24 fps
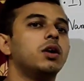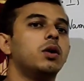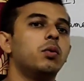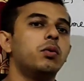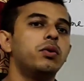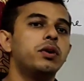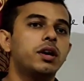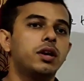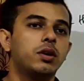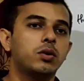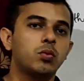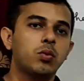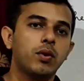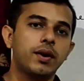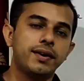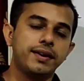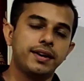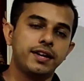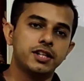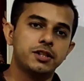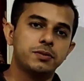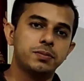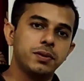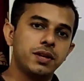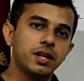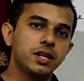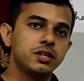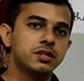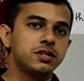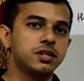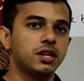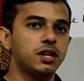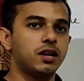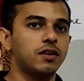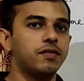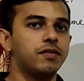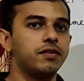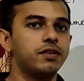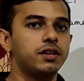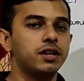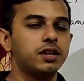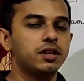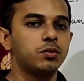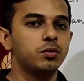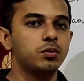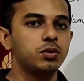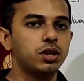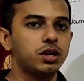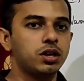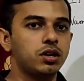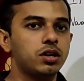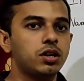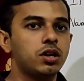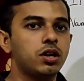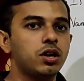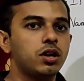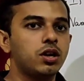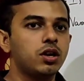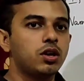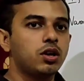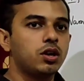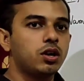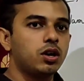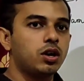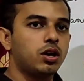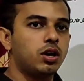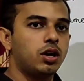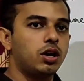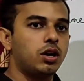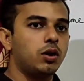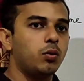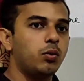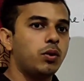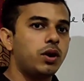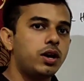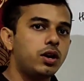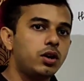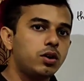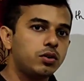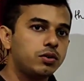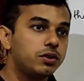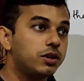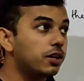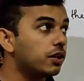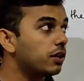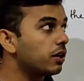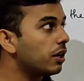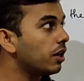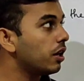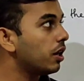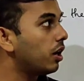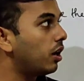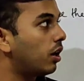we are quite experienced enough that we are well known that